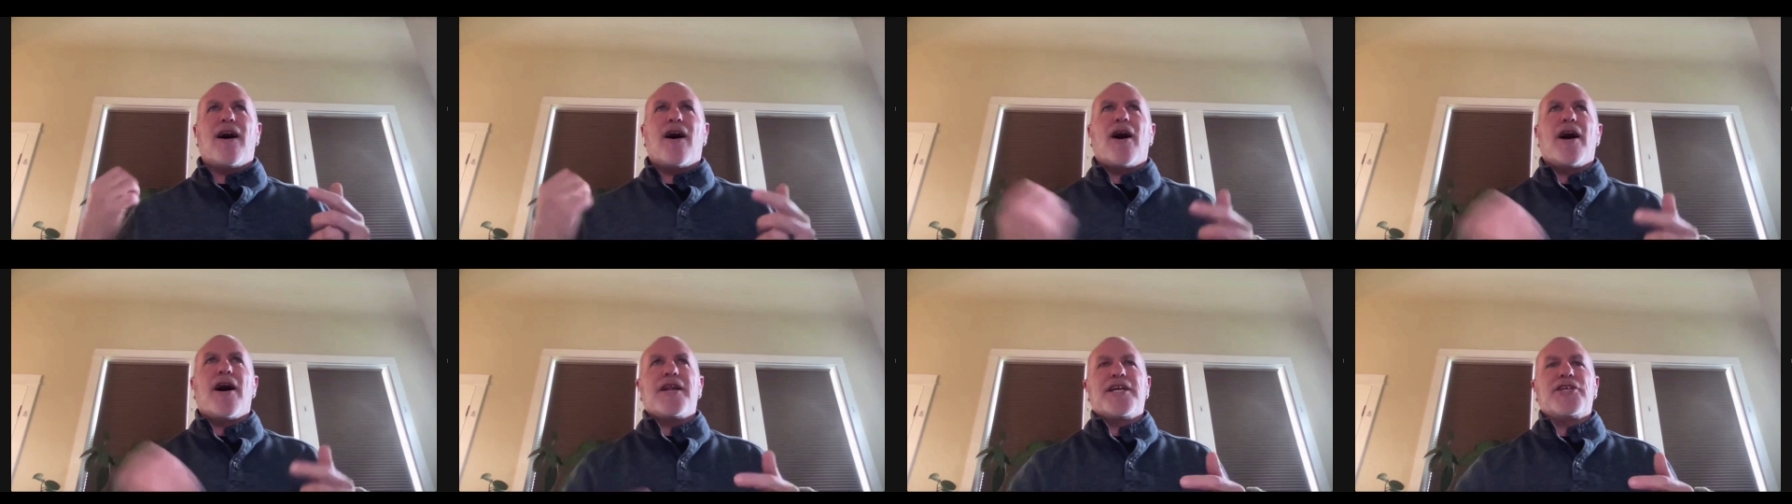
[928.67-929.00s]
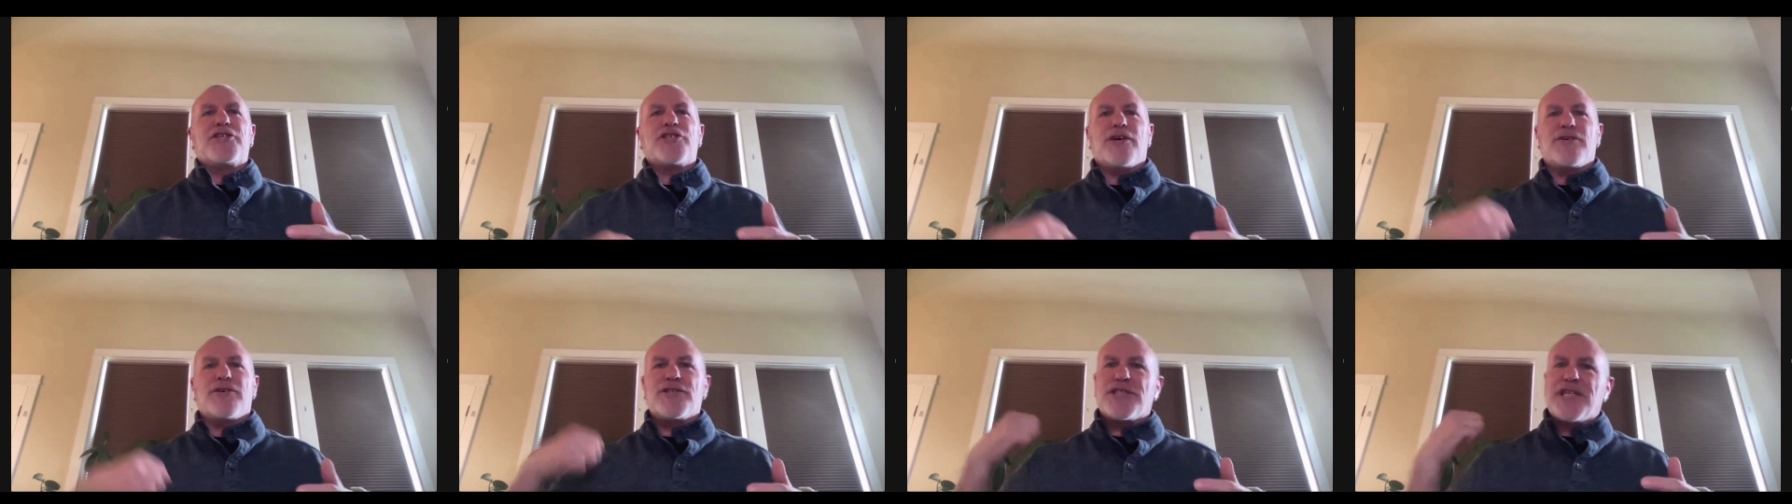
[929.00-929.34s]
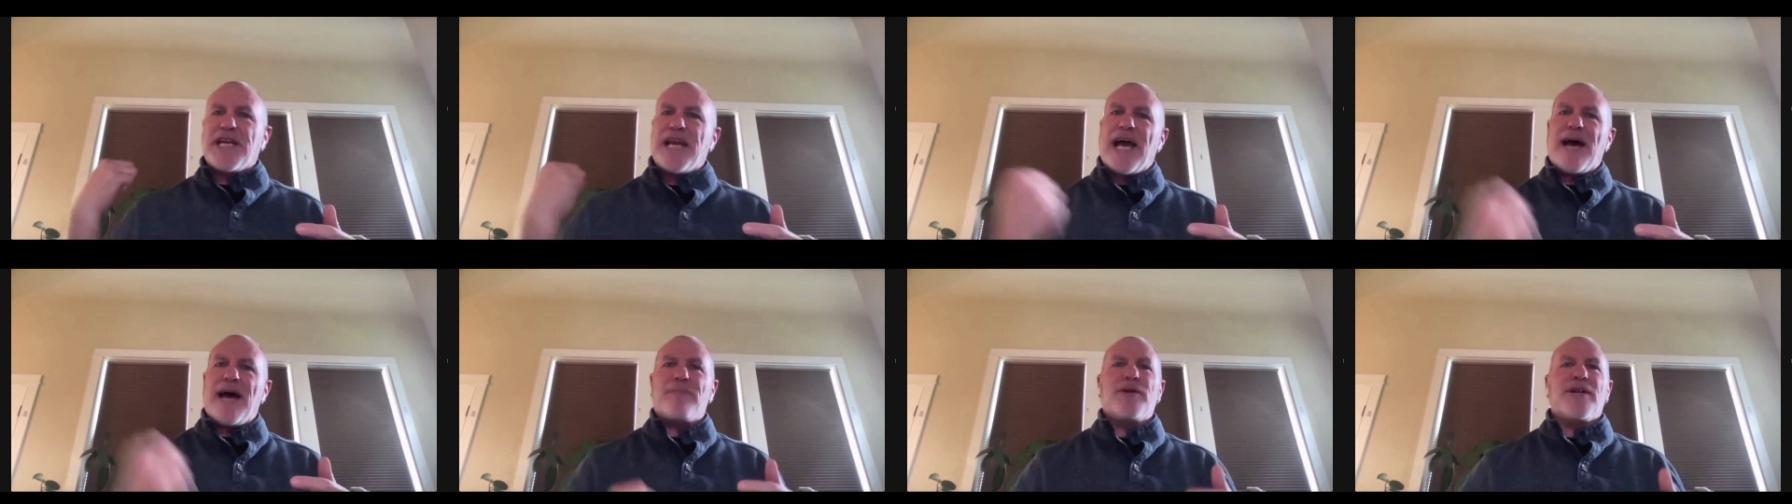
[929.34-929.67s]
on each other,
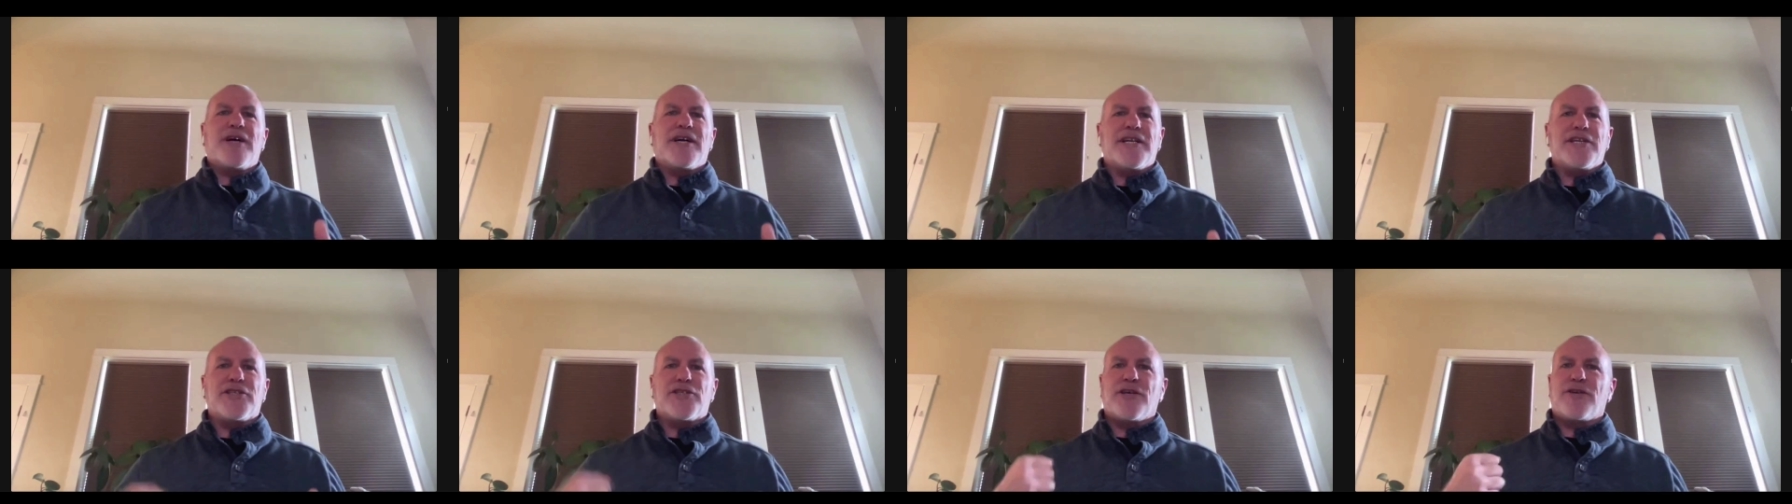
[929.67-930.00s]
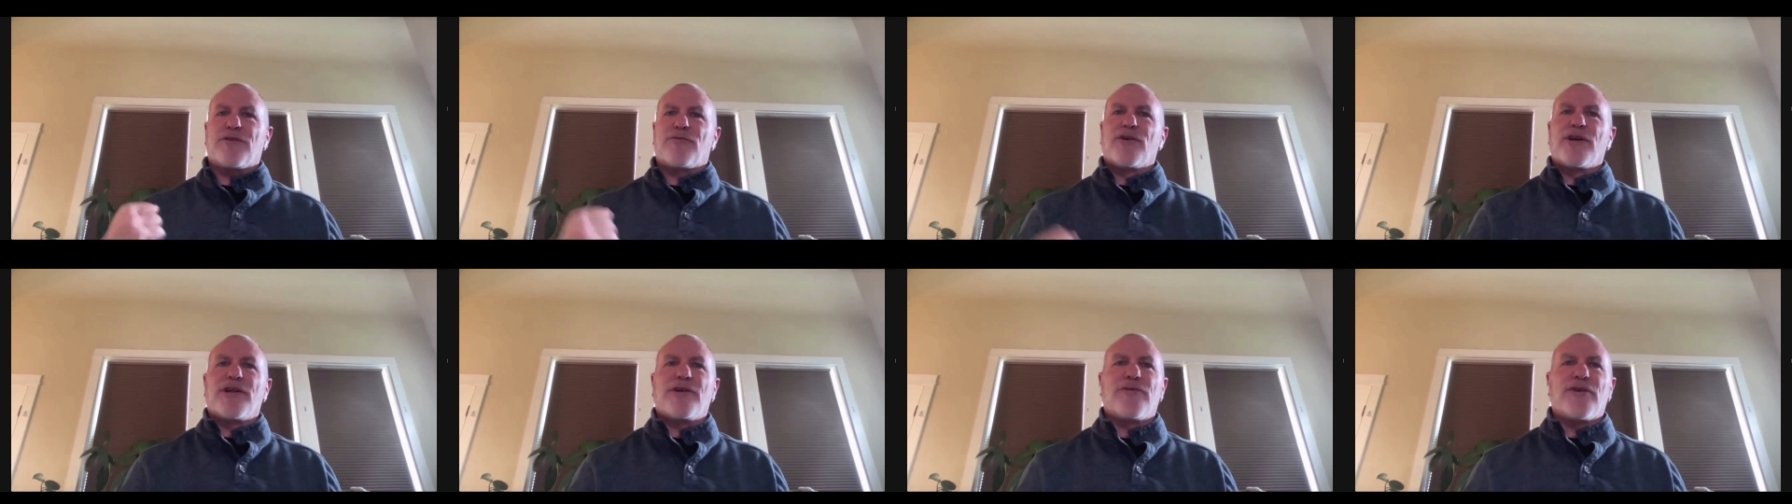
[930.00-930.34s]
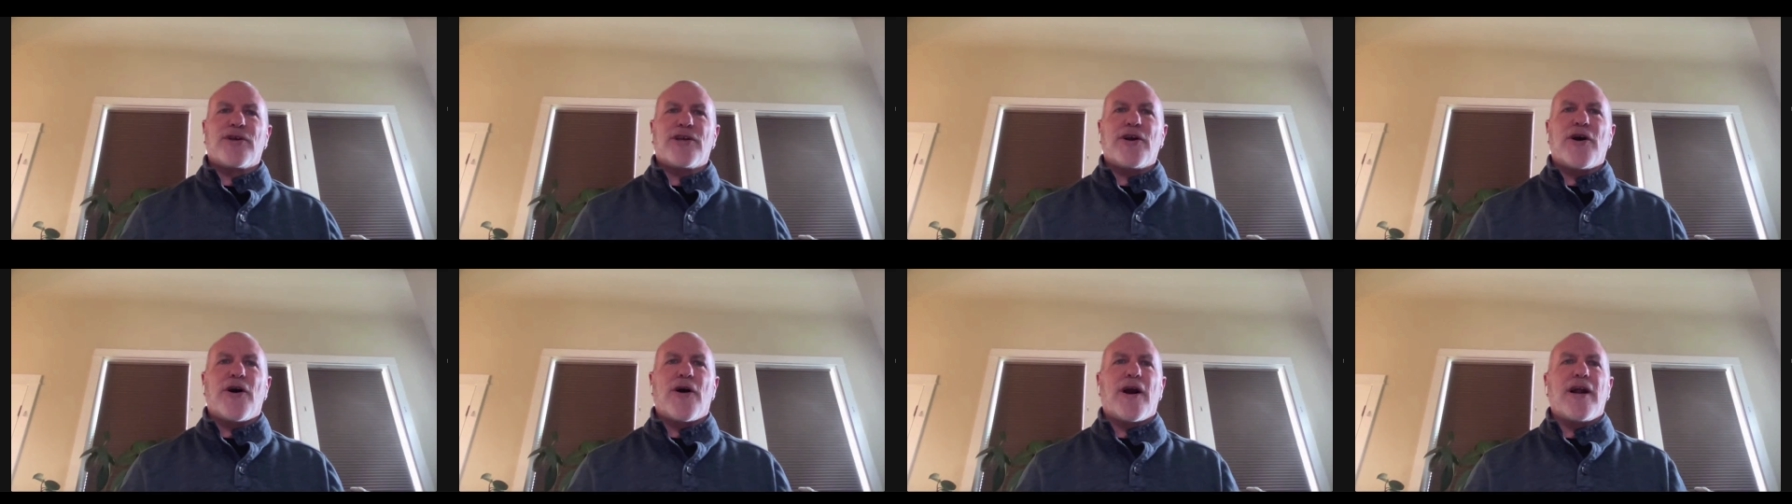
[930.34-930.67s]
just capping on each other really,
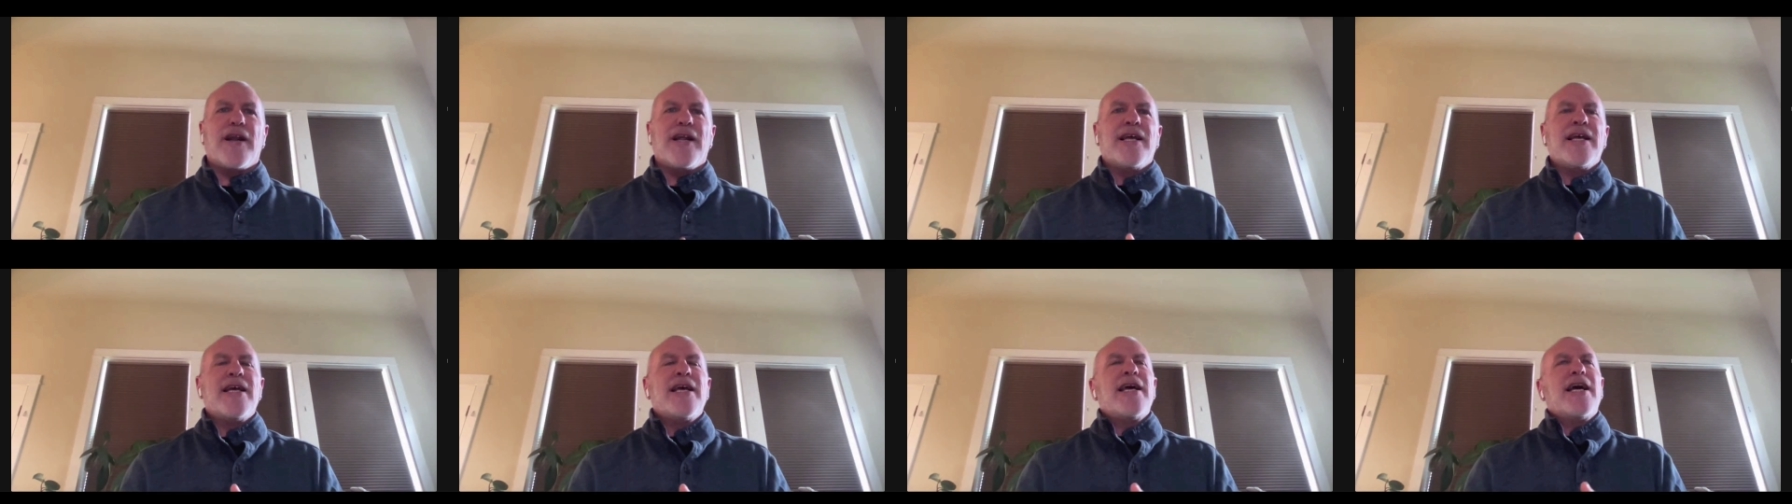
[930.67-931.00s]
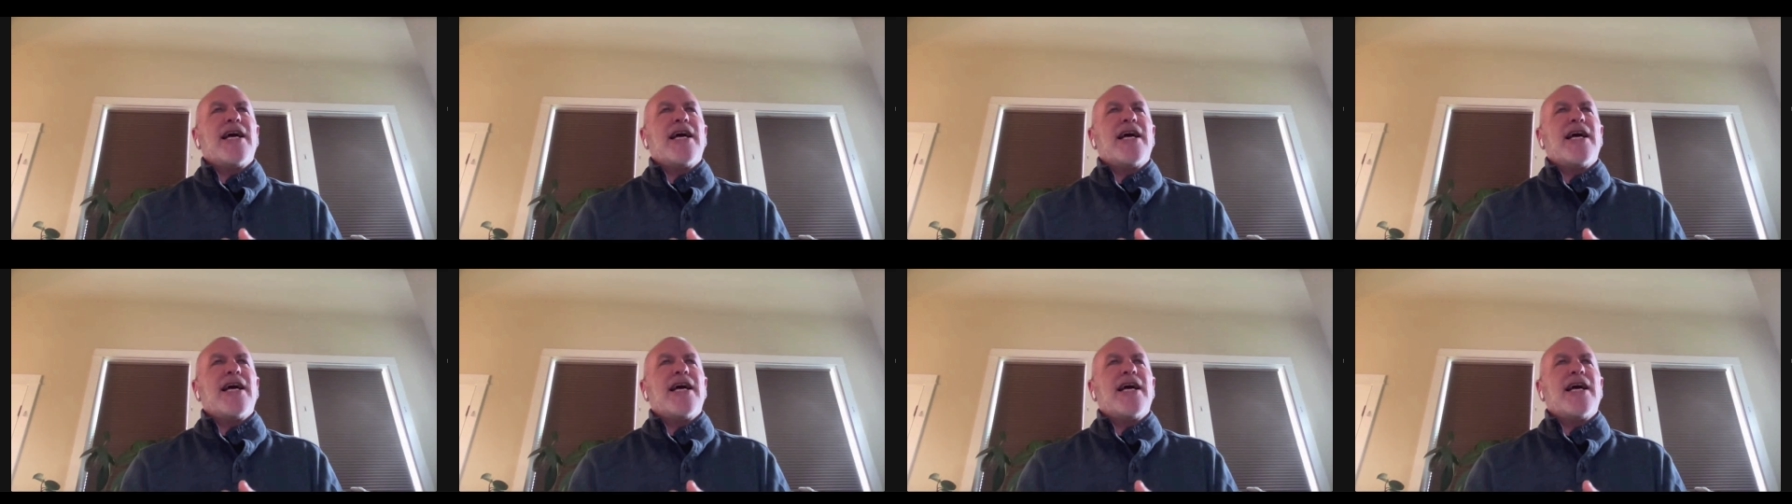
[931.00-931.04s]
really hard.